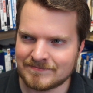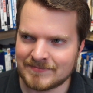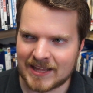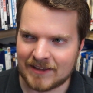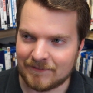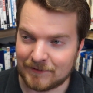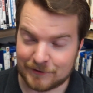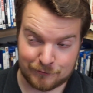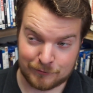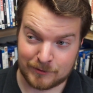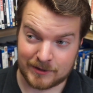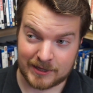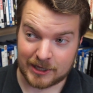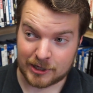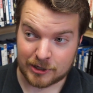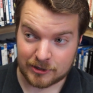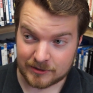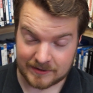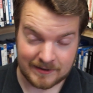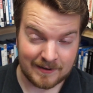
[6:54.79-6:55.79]
if it's really
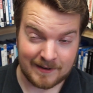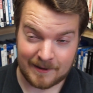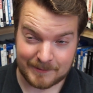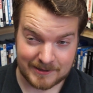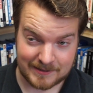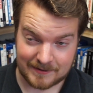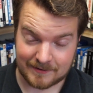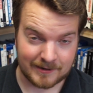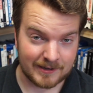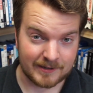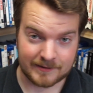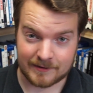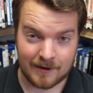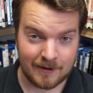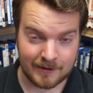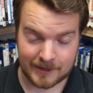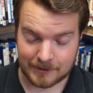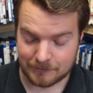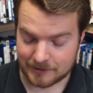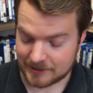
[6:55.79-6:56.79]
a good commentary on
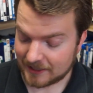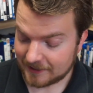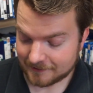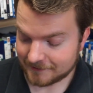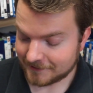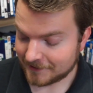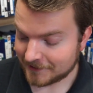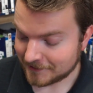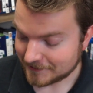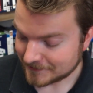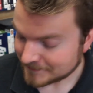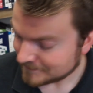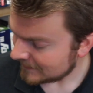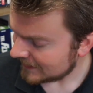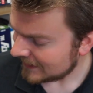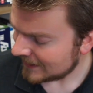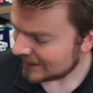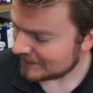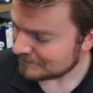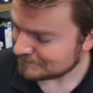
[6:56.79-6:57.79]
Hollywood, I don't know.
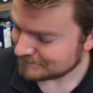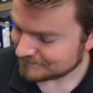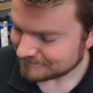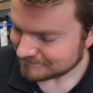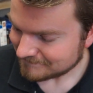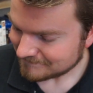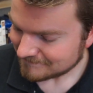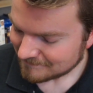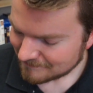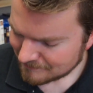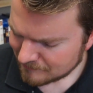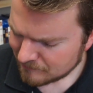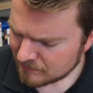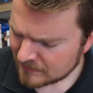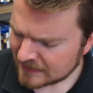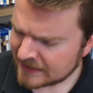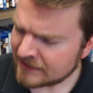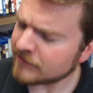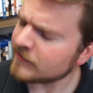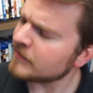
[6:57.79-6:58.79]

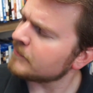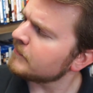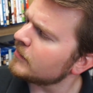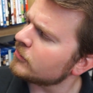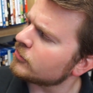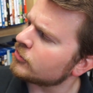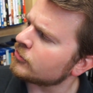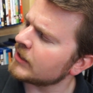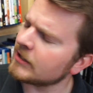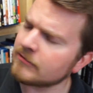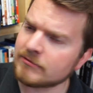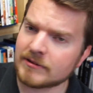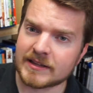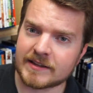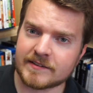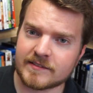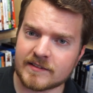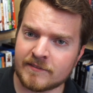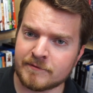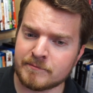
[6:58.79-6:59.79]
Here's a Mill Creek
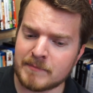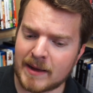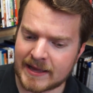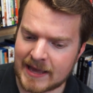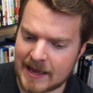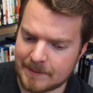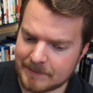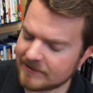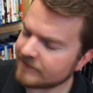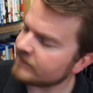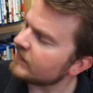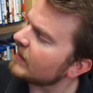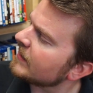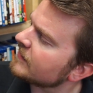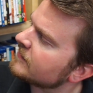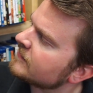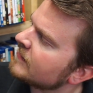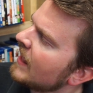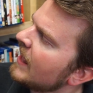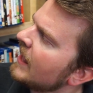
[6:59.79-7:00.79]
release of Miami
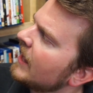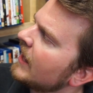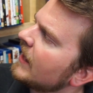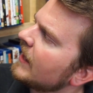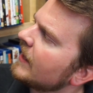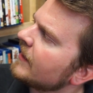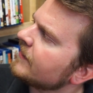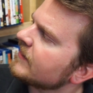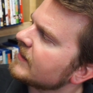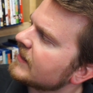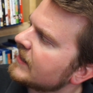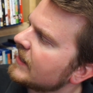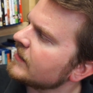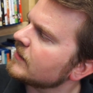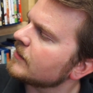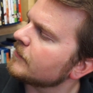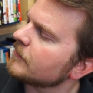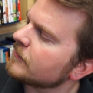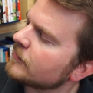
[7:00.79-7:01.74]
Vice and The Kingdom.